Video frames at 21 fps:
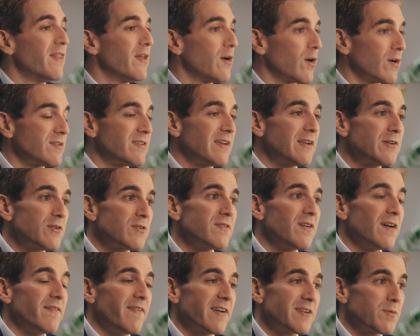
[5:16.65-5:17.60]
There are centers
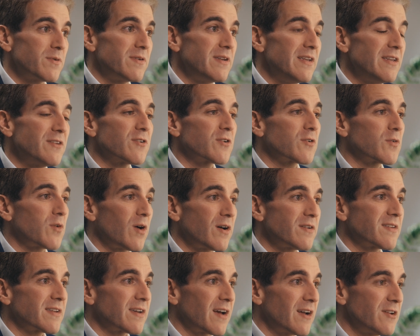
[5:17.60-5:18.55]
of expertise
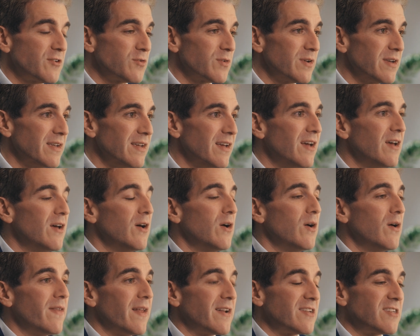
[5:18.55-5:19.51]
across the country
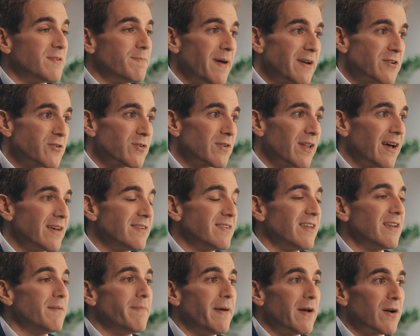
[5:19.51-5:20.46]
that specialize
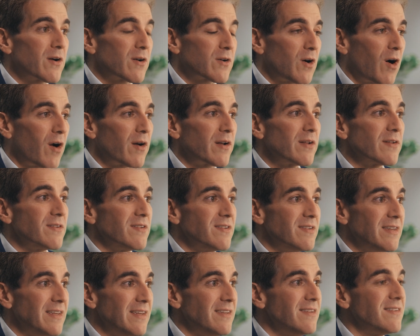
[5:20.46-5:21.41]
in pericardial
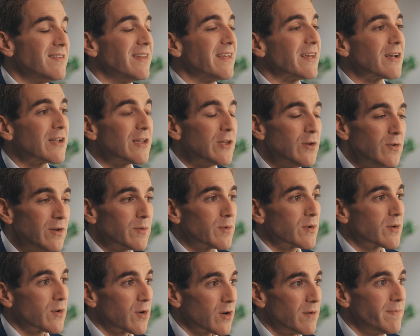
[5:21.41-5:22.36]
disease, including
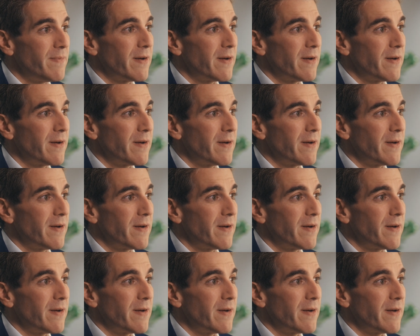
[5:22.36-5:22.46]
recurrent